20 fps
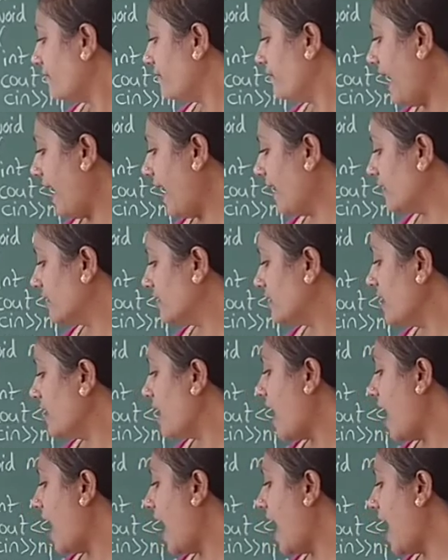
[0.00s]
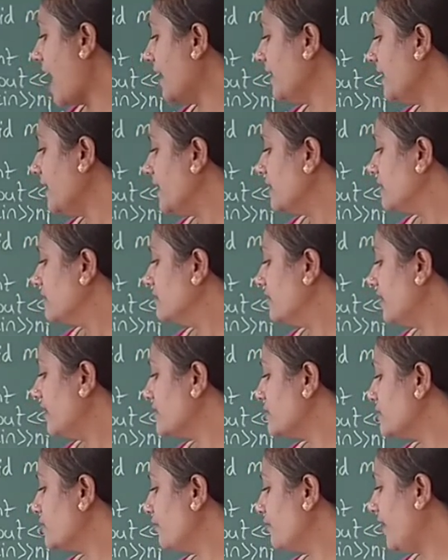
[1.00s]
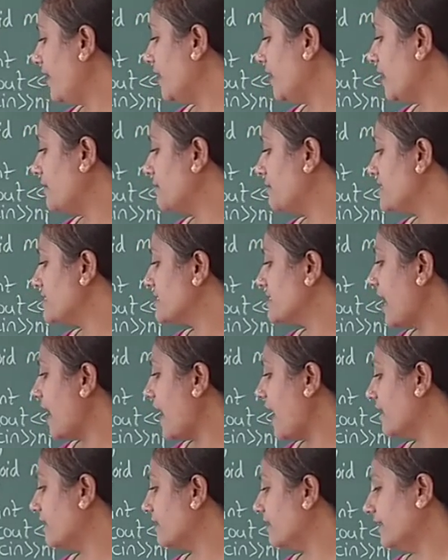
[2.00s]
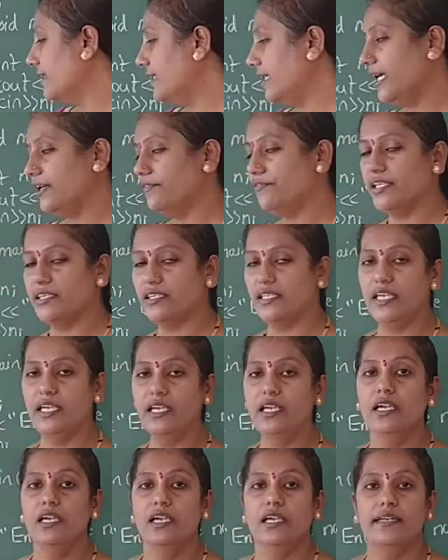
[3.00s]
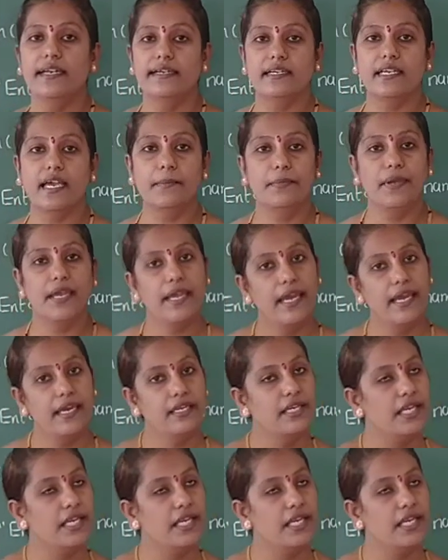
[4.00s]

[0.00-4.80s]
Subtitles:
fact I, these 2 variables are declared with the data type